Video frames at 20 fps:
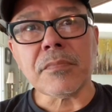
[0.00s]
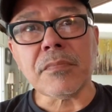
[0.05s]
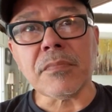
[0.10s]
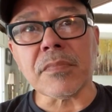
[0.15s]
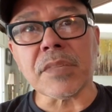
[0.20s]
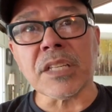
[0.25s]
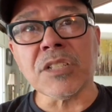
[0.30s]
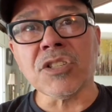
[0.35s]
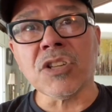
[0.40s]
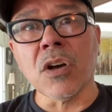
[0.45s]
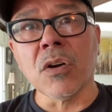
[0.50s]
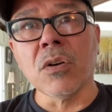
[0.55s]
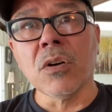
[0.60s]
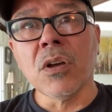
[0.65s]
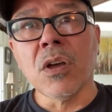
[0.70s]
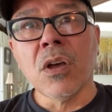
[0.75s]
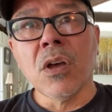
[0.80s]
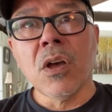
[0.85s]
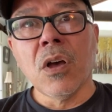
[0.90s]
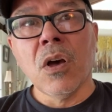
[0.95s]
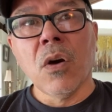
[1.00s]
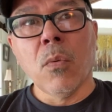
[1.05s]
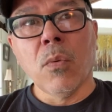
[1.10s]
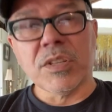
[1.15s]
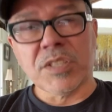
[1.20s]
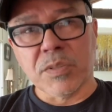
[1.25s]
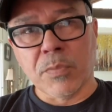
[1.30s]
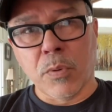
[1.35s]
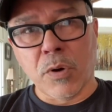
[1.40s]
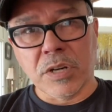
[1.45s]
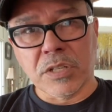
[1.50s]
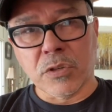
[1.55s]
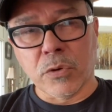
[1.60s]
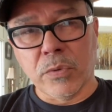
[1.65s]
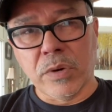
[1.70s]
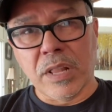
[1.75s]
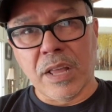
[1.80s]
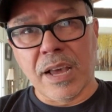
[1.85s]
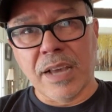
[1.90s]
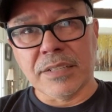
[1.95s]
So what's important to
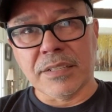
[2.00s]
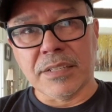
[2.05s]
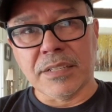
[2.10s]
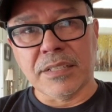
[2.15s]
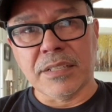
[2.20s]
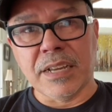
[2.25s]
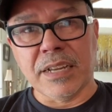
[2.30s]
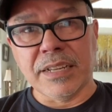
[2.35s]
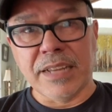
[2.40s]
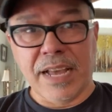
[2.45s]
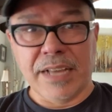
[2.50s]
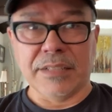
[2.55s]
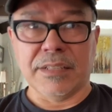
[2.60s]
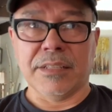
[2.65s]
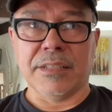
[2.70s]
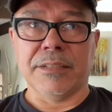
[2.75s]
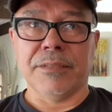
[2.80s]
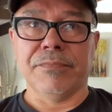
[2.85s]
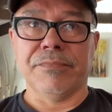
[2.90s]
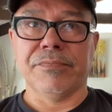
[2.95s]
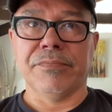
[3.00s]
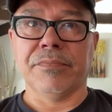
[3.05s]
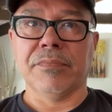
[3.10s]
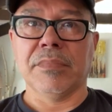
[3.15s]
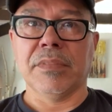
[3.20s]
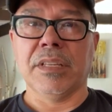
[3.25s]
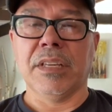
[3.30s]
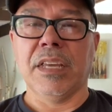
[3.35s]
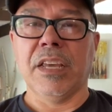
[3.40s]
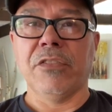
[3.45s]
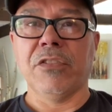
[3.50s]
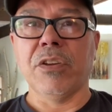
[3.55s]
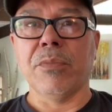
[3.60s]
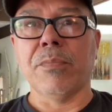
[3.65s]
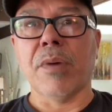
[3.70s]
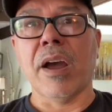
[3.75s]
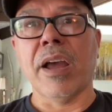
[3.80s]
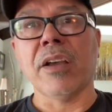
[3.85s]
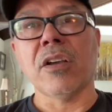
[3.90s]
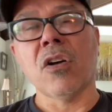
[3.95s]
realize is that, yes, if you're
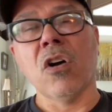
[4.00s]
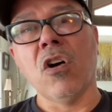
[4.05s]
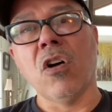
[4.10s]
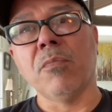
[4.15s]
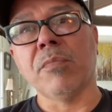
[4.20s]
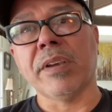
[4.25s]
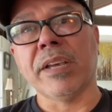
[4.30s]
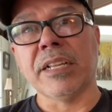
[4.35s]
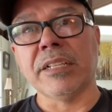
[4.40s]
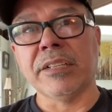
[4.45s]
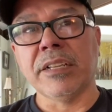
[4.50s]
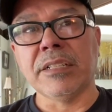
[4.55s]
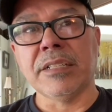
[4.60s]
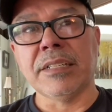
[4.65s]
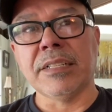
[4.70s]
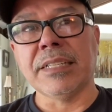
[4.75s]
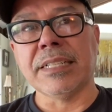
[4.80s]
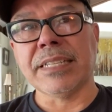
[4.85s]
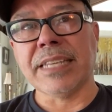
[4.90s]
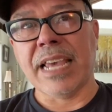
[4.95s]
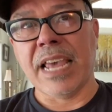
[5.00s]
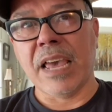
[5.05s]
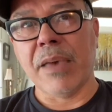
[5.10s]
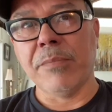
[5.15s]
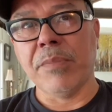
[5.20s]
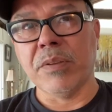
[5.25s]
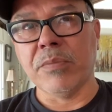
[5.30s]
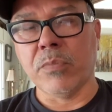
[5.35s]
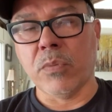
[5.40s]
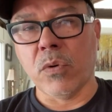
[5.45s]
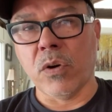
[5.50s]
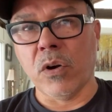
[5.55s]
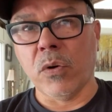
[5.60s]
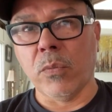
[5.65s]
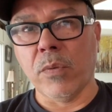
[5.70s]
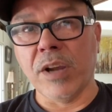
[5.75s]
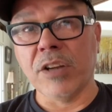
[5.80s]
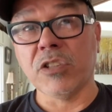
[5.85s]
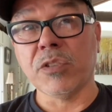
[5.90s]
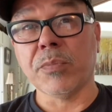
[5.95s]
buying a home, contingencies can be an important
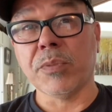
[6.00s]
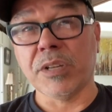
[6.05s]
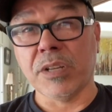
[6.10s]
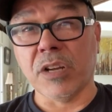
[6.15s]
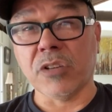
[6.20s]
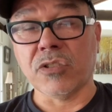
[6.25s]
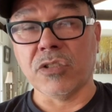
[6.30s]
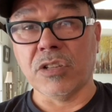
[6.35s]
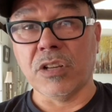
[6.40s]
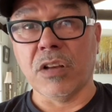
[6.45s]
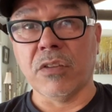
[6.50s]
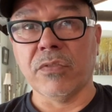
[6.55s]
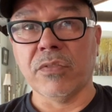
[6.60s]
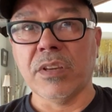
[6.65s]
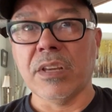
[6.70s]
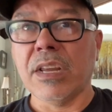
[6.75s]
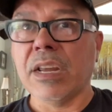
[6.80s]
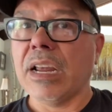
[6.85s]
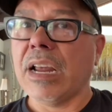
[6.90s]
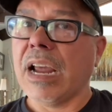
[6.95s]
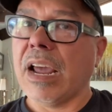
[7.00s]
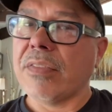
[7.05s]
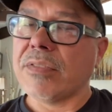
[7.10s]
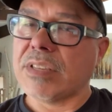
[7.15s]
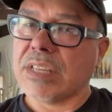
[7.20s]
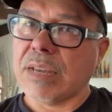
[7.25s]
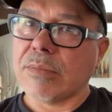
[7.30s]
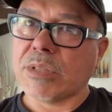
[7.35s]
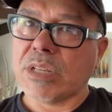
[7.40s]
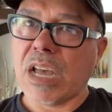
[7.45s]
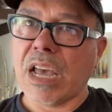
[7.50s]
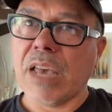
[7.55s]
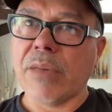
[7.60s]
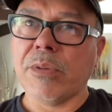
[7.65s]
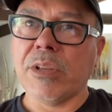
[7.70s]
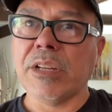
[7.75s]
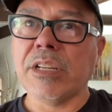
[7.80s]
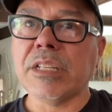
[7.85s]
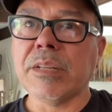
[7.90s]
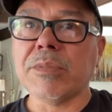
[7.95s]
way to protect yourself. At the same time, you
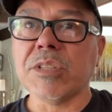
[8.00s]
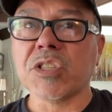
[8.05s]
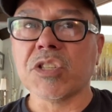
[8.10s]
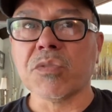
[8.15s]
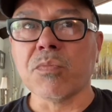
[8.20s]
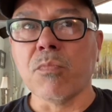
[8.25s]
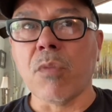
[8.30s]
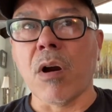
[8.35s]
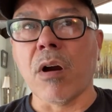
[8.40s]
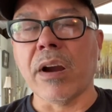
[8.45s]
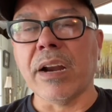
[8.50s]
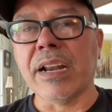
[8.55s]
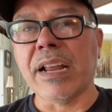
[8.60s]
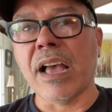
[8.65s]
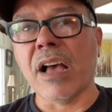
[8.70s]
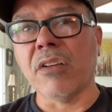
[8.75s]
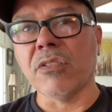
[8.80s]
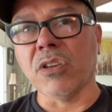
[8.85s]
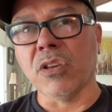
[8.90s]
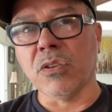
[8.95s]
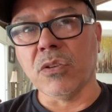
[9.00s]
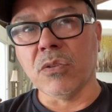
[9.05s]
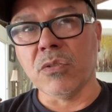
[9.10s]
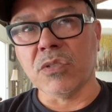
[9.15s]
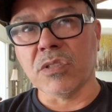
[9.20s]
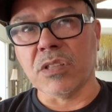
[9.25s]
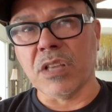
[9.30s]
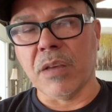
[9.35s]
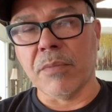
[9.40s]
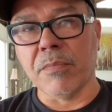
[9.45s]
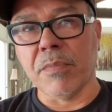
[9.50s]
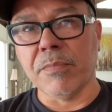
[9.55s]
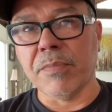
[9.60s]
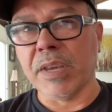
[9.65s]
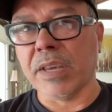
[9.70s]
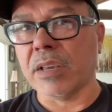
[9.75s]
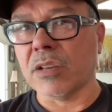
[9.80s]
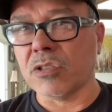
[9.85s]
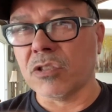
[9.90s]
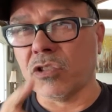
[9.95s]
need to be smart in how you use them
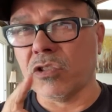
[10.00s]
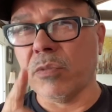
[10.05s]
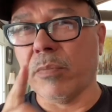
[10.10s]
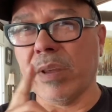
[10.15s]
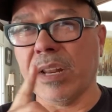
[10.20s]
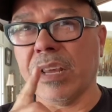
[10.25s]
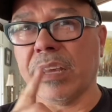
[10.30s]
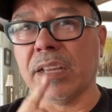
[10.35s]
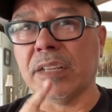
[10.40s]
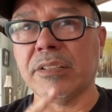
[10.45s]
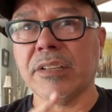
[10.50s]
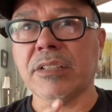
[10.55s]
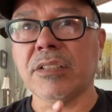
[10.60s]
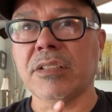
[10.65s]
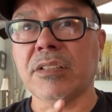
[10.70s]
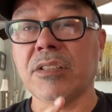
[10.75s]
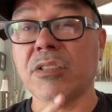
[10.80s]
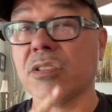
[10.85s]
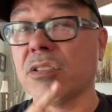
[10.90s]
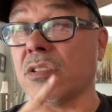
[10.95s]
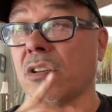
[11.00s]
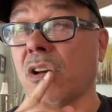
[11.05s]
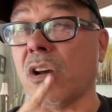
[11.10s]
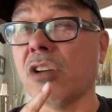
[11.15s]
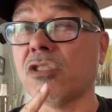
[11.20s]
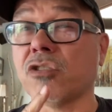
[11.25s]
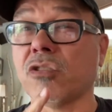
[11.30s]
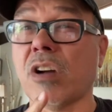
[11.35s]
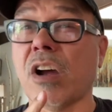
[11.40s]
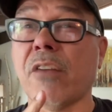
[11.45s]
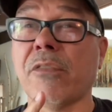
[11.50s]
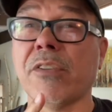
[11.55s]
because too many contingencies can cause your offer to